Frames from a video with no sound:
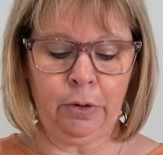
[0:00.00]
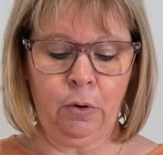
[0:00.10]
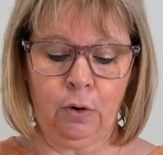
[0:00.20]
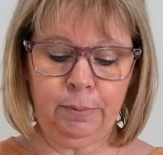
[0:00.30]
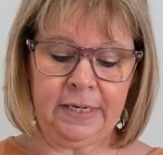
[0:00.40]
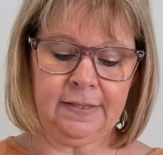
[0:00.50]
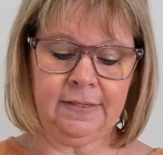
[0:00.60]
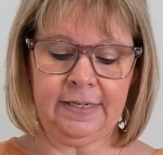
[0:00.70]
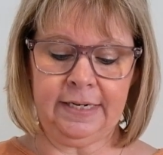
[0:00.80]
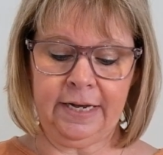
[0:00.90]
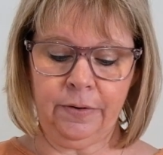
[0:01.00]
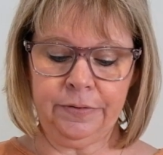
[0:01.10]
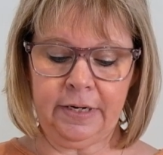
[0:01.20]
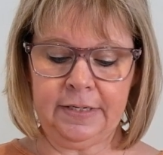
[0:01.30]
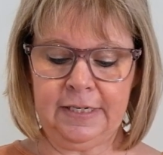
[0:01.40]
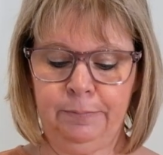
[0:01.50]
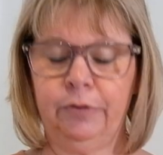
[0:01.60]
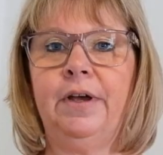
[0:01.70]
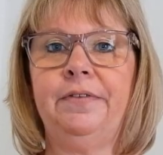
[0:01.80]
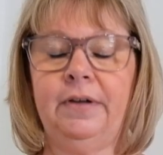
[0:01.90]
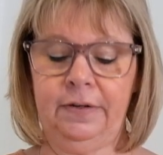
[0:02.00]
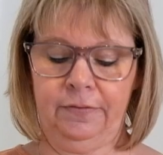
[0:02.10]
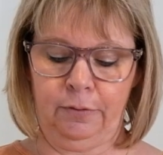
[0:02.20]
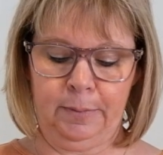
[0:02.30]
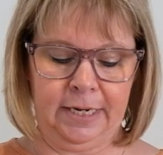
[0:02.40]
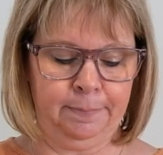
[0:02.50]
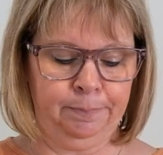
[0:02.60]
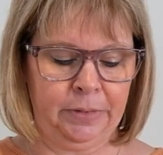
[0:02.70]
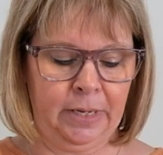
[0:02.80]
or pieces that held a deeper resonance for me